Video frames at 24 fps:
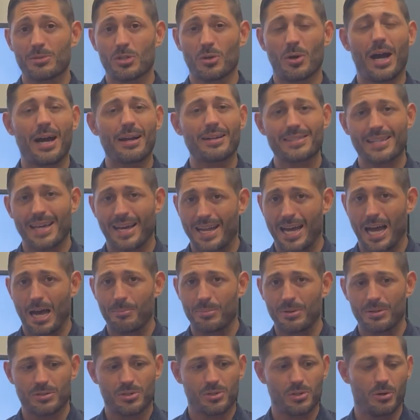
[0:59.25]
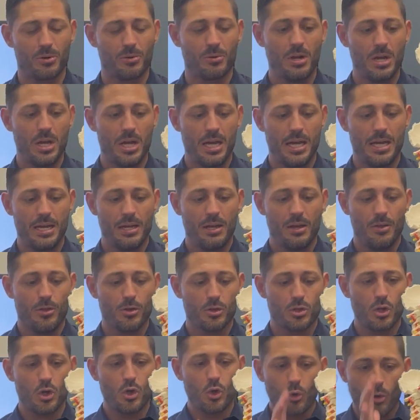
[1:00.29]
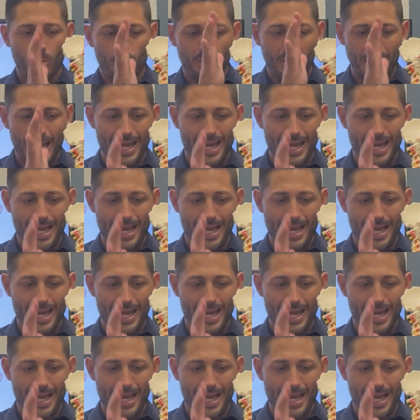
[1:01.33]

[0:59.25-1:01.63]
So how does that happen? So there's a normal